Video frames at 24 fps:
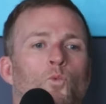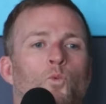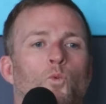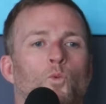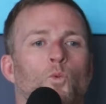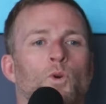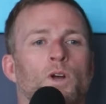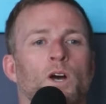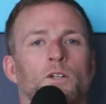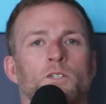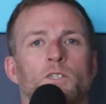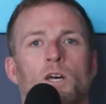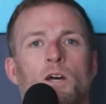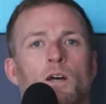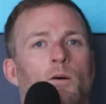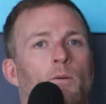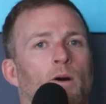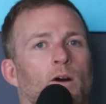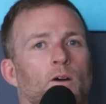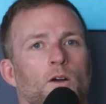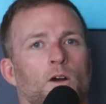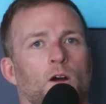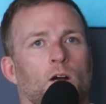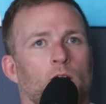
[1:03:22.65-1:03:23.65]
We all talk
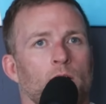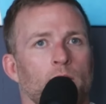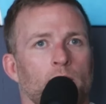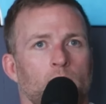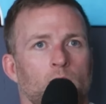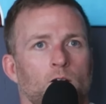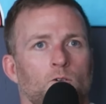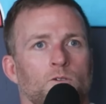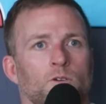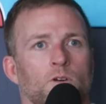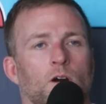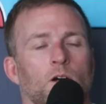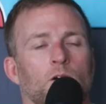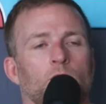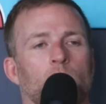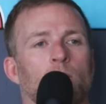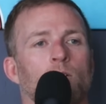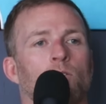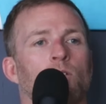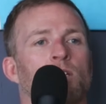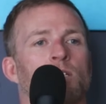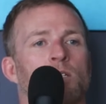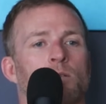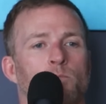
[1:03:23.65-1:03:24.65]
about cardio, and
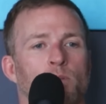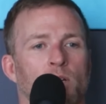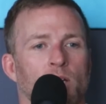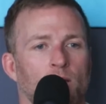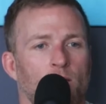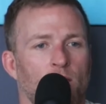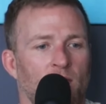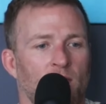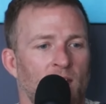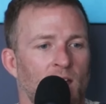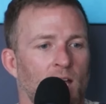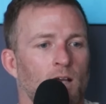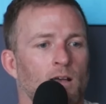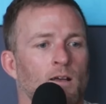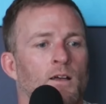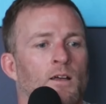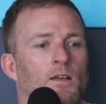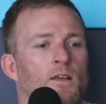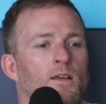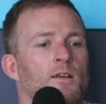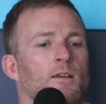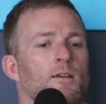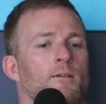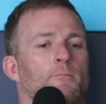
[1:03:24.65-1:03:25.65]
cardio is a big thing.
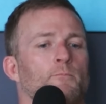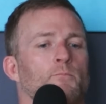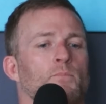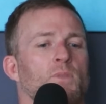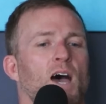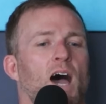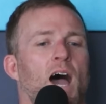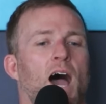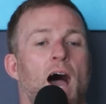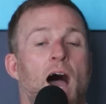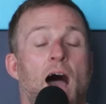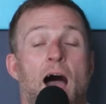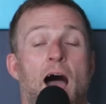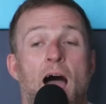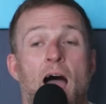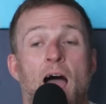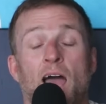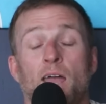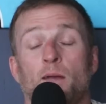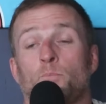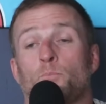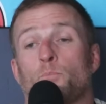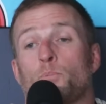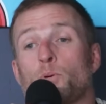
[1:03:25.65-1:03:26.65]

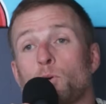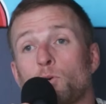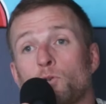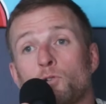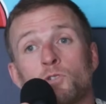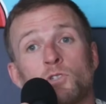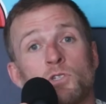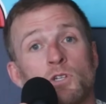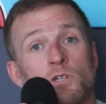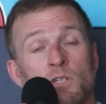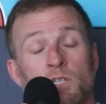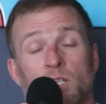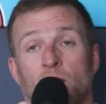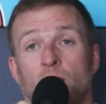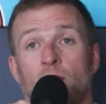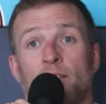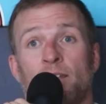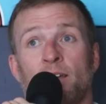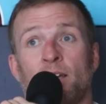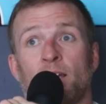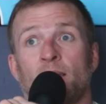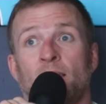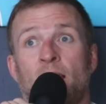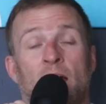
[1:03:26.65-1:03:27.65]
I personally
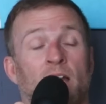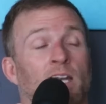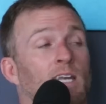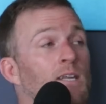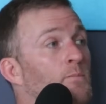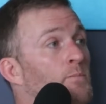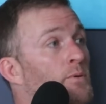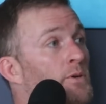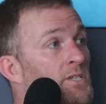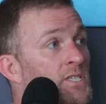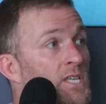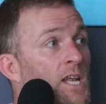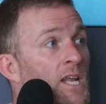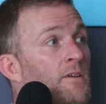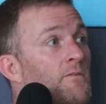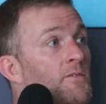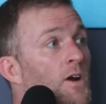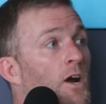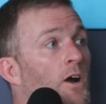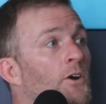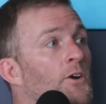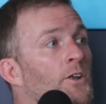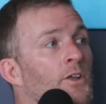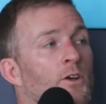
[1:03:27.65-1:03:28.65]
think 90% of
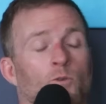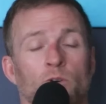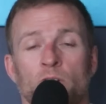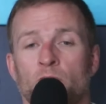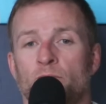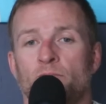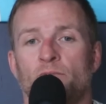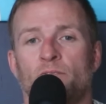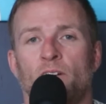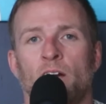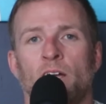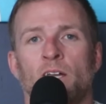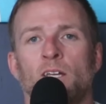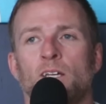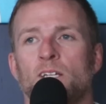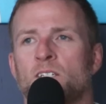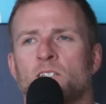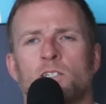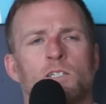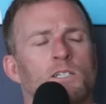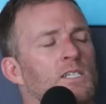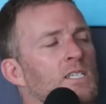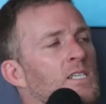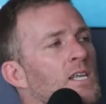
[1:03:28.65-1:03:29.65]
cardio in a fight
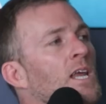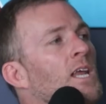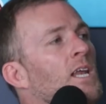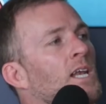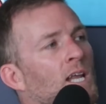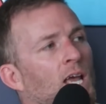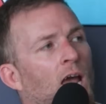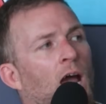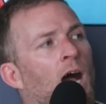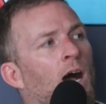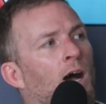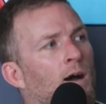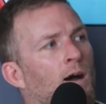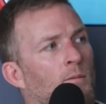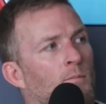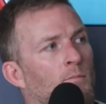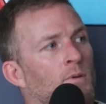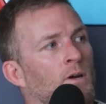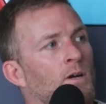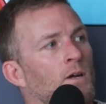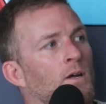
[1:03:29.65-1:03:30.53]
is just staying calm.